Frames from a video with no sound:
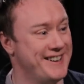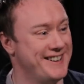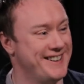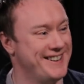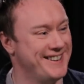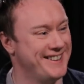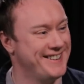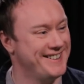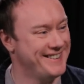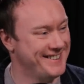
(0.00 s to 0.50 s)

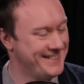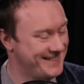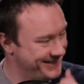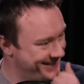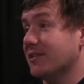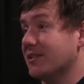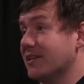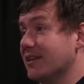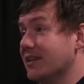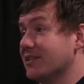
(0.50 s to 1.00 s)
Yeah.
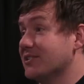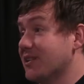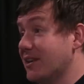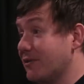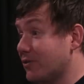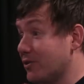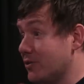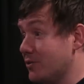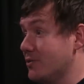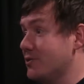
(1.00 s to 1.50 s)
I think I say
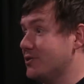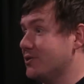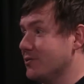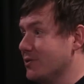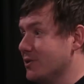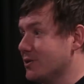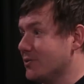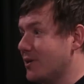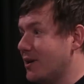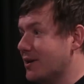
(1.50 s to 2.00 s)
if you're used
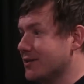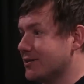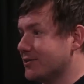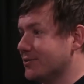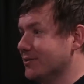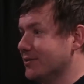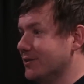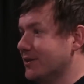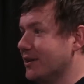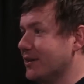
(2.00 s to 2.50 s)
to it as well, it's
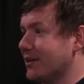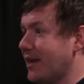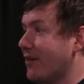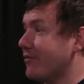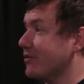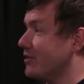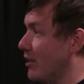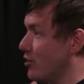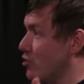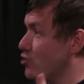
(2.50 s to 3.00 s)
what, like
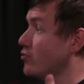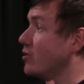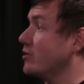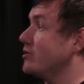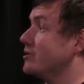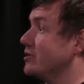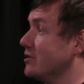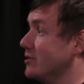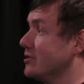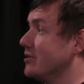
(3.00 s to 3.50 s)
having that
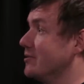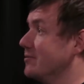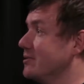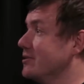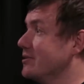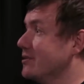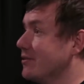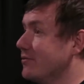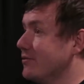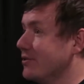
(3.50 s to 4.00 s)
trust in someone,
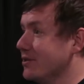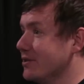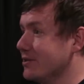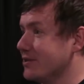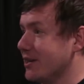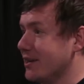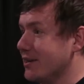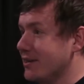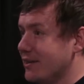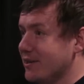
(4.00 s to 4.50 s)
isn't it? If
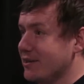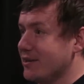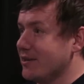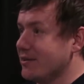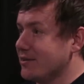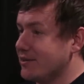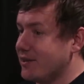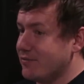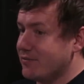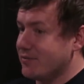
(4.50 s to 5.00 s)
yeah. yeah you
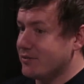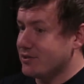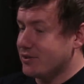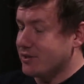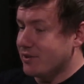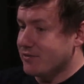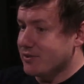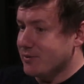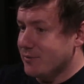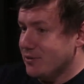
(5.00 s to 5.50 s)
know, give
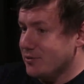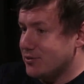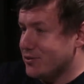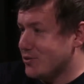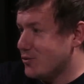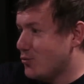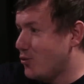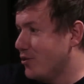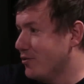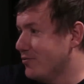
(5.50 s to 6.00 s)
give someone else
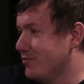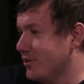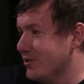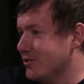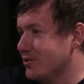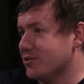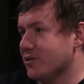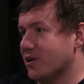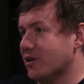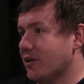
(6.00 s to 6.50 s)
who's qualified.
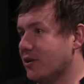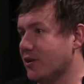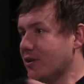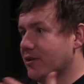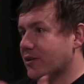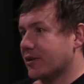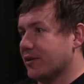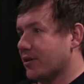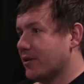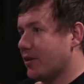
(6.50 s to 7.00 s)
Just like
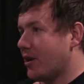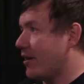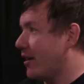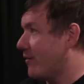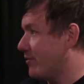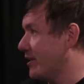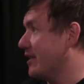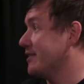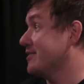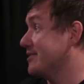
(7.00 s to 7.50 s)
like I
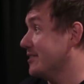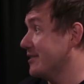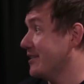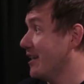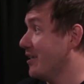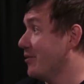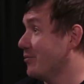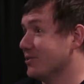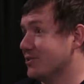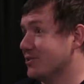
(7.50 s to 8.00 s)
have an editor
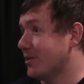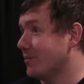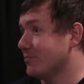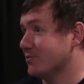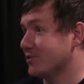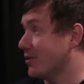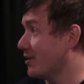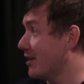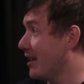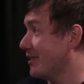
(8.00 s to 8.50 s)
now, I'm
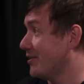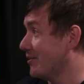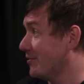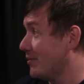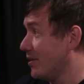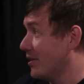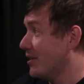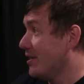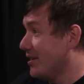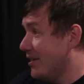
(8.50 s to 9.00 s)
so glad I've
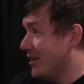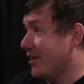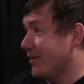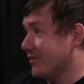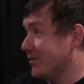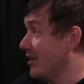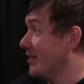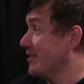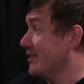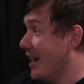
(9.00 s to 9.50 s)
right, yeah, I've
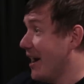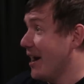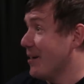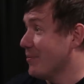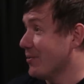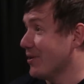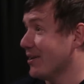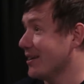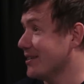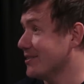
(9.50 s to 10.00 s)
yeah, done yeah.
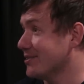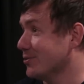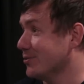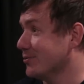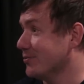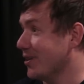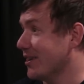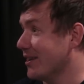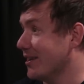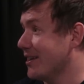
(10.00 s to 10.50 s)
that. But it's sort
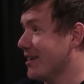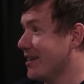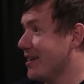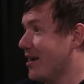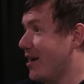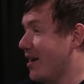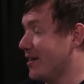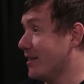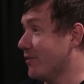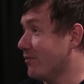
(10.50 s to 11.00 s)
of like
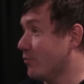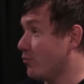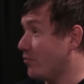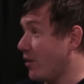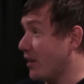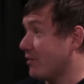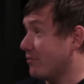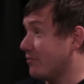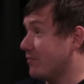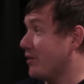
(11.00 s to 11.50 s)
I never
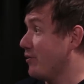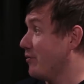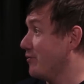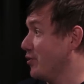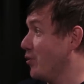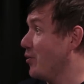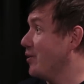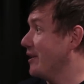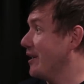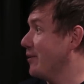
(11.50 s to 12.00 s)
had a fear of
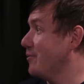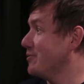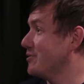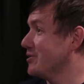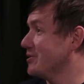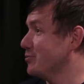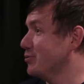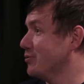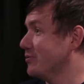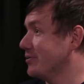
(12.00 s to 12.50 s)
doing it. It was
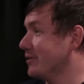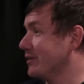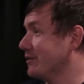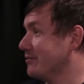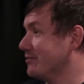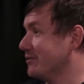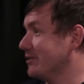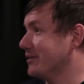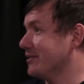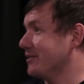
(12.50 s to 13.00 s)
just more of a thing
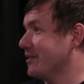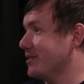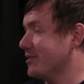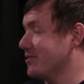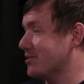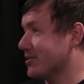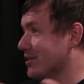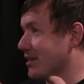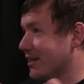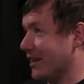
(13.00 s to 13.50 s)
of like
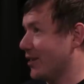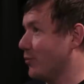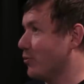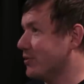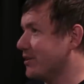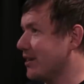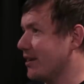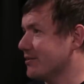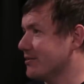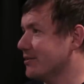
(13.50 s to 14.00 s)
it just clicked
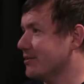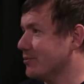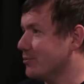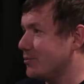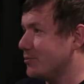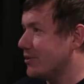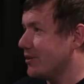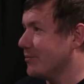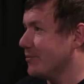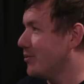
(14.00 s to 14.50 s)
one day. I was like, well,
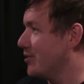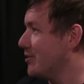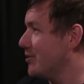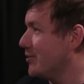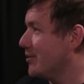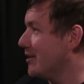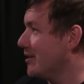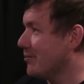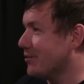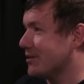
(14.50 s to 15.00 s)
why am I
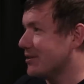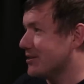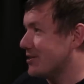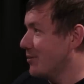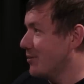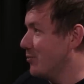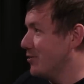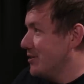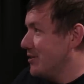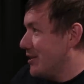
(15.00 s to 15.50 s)
doing it when yeah.
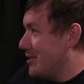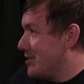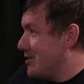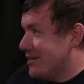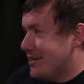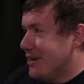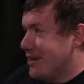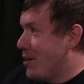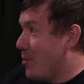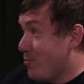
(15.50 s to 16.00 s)
someone is
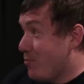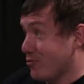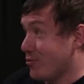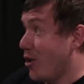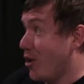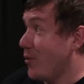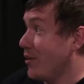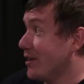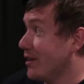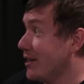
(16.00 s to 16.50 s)
actually
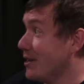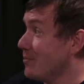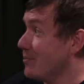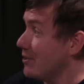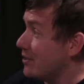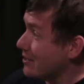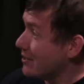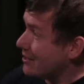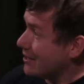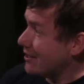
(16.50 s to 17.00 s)
pro at it?
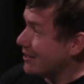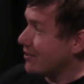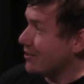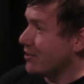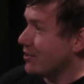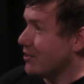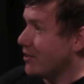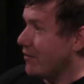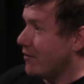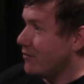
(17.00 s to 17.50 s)
But like I
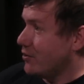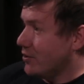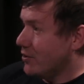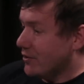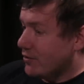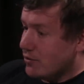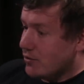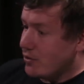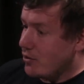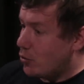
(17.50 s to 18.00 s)
say, if you,
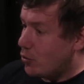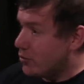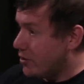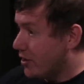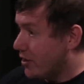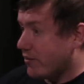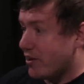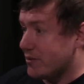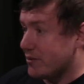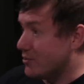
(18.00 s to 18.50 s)
you, all the
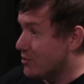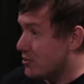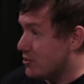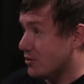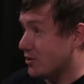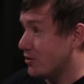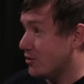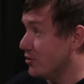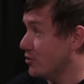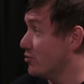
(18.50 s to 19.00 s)
other elements
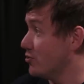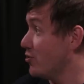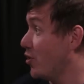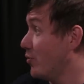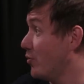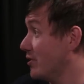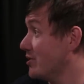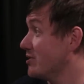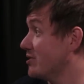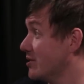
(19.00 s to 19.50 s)
you can
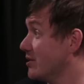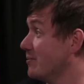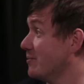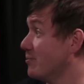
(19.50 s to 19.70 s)
control, that's